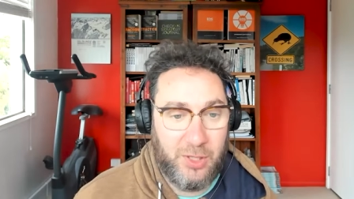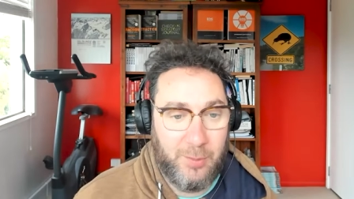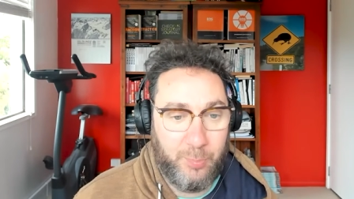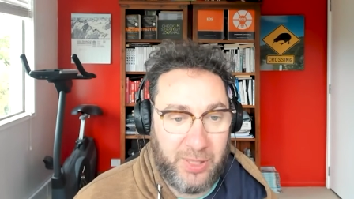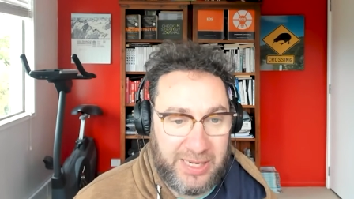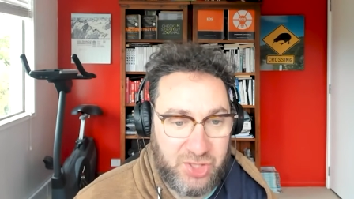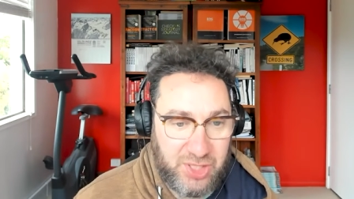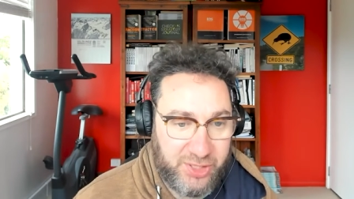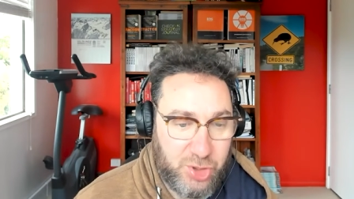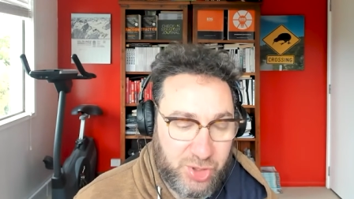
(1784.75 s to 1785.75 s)
but
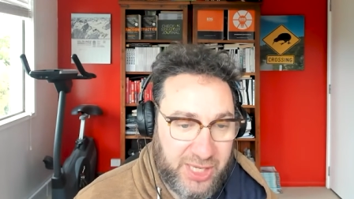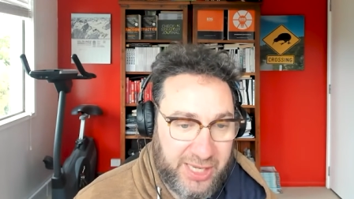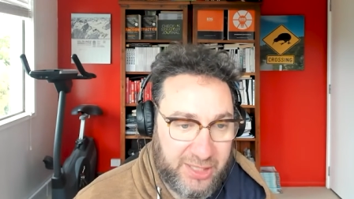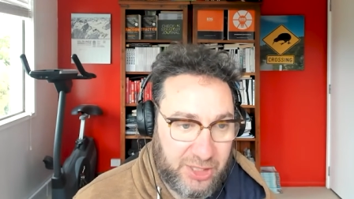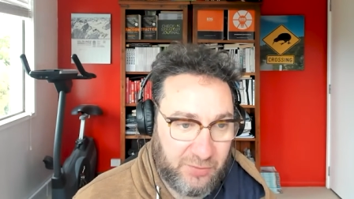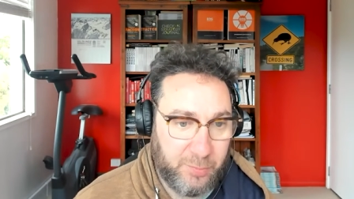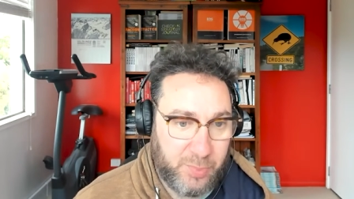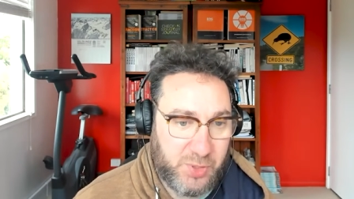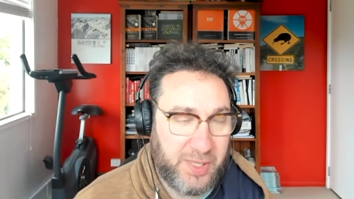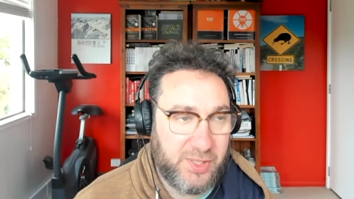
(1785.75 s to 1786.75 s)
actually just getting a different
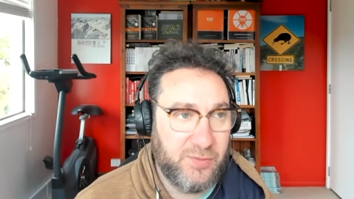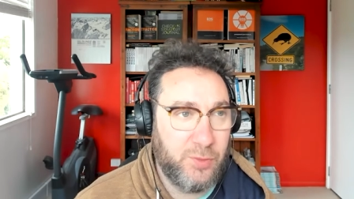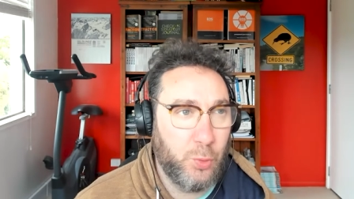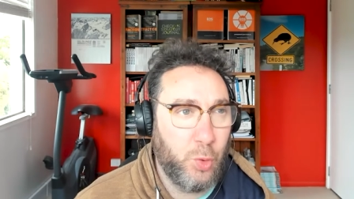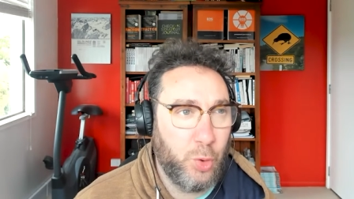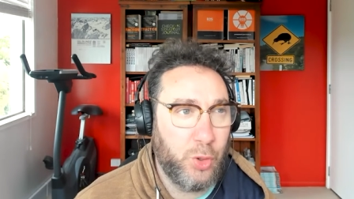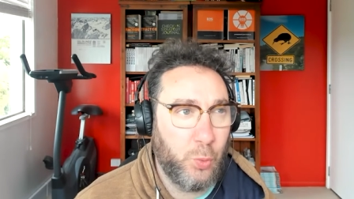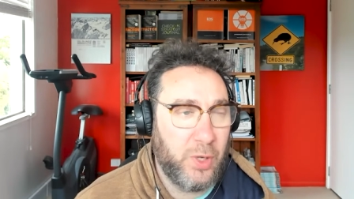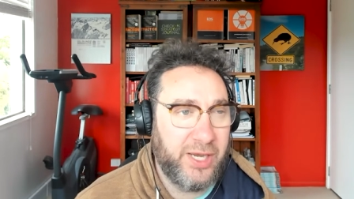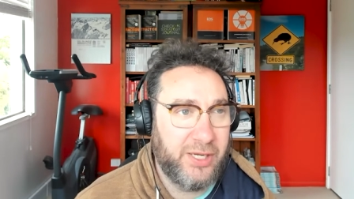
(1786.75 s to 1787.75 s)
perspective, you'll walk
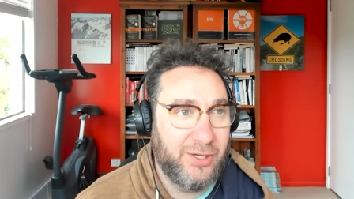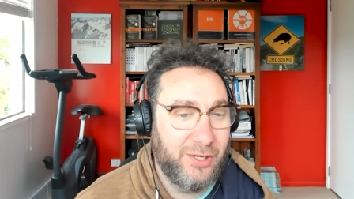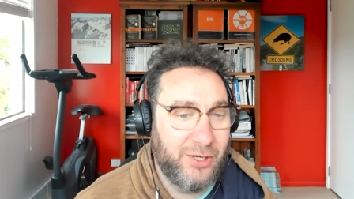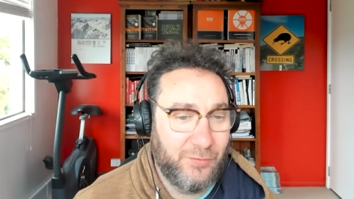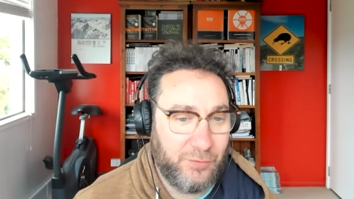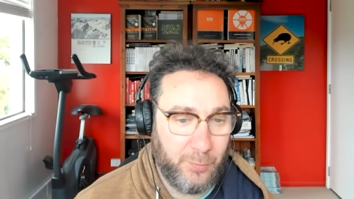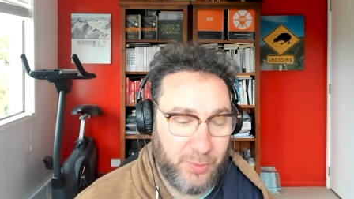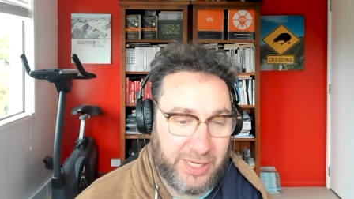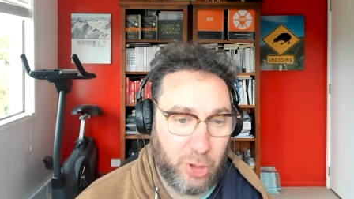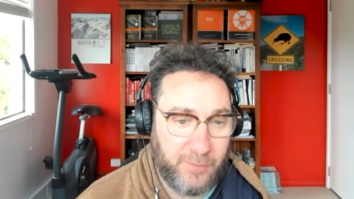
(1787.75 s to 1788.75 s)
away from
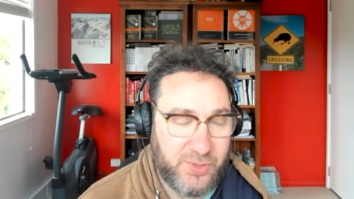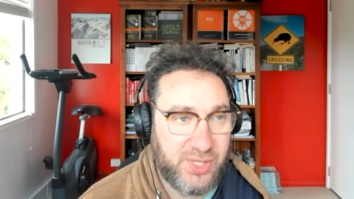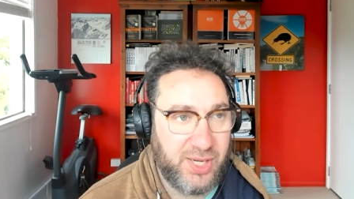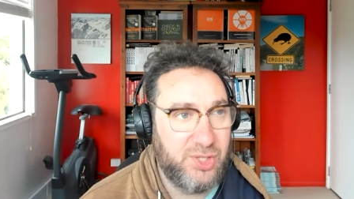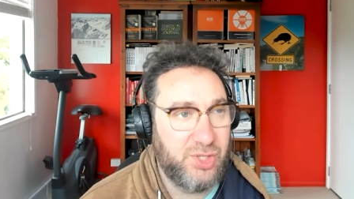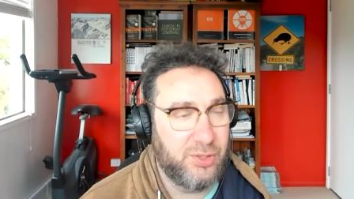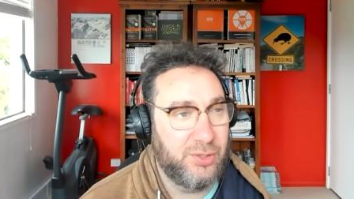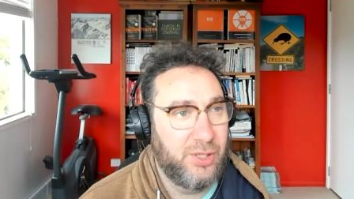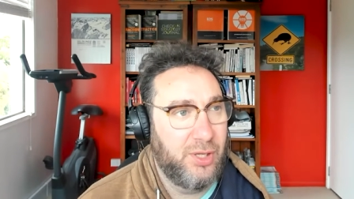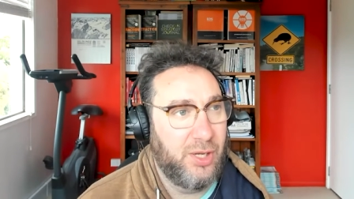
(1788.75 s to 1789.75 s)
that conversation
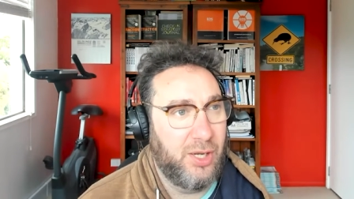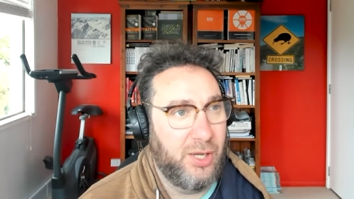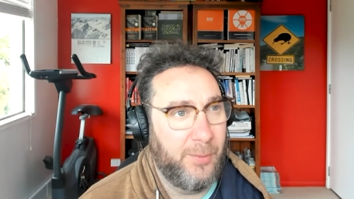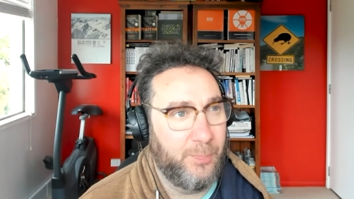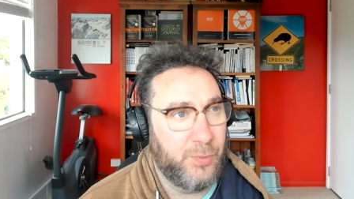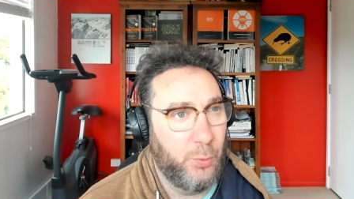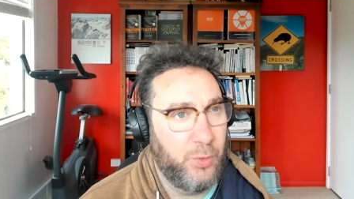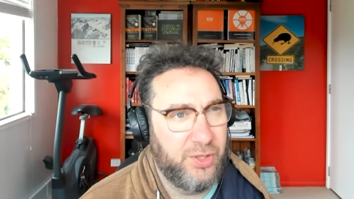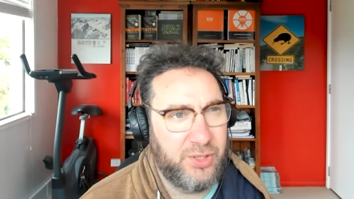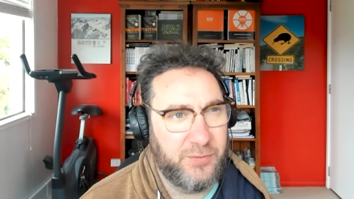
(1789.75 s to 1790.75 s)

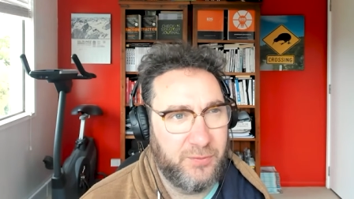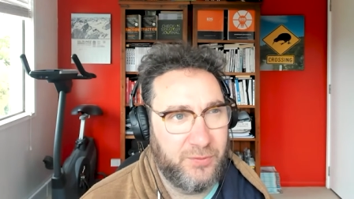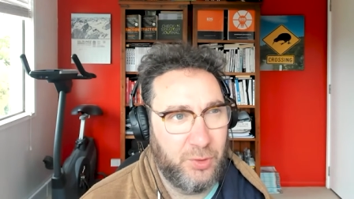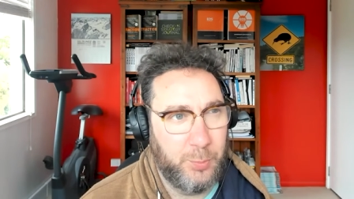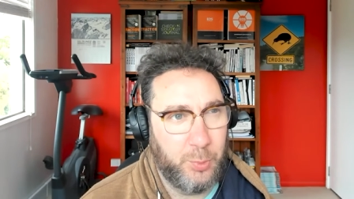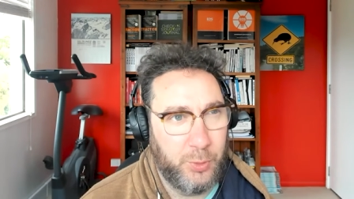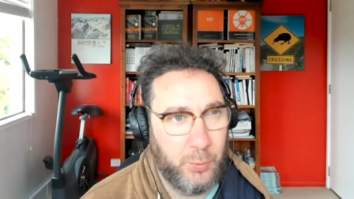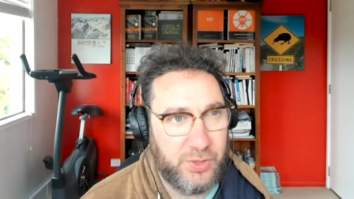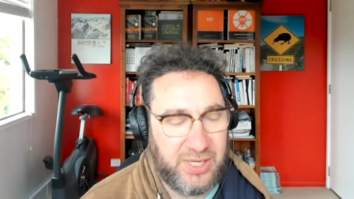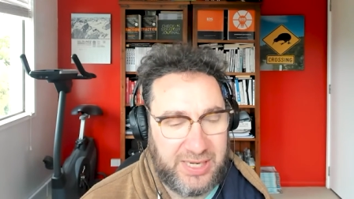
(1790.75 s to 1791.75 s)
with a different viewpoint,
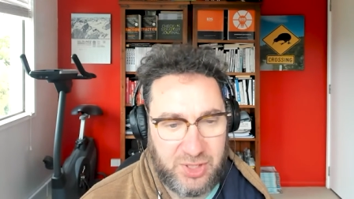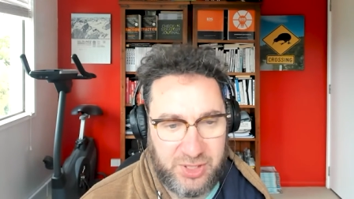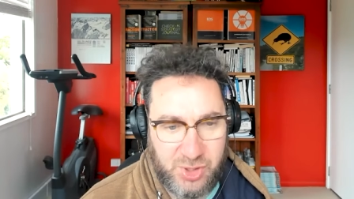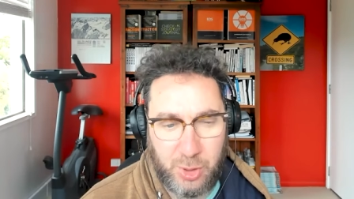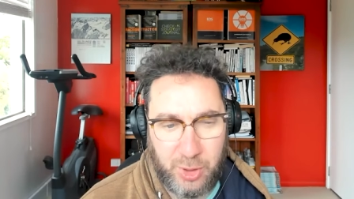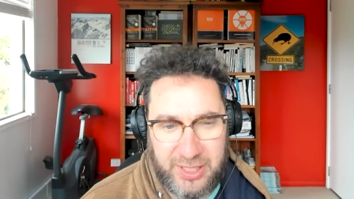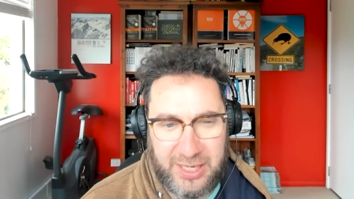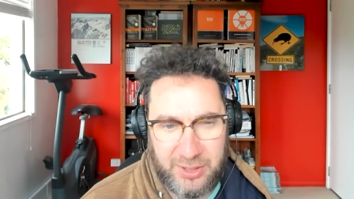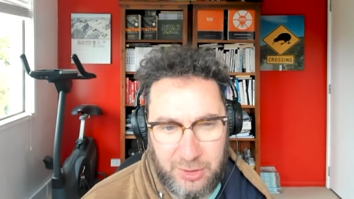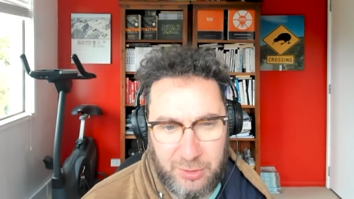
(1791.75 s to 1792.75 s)
which will actually start
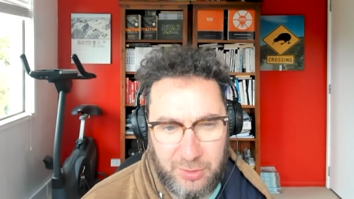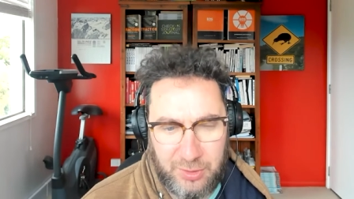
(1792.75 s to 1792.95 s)
getting you